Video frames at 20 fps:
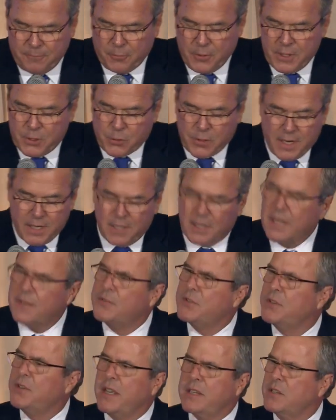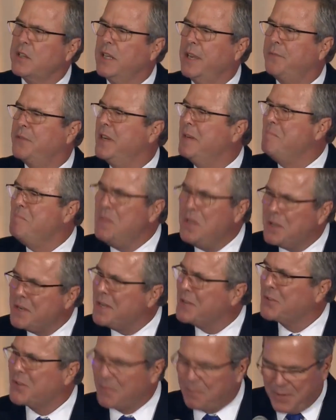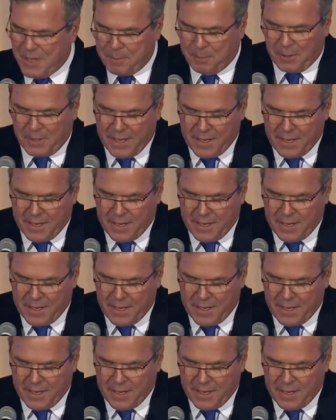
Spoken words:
Free trade has lifted millions of people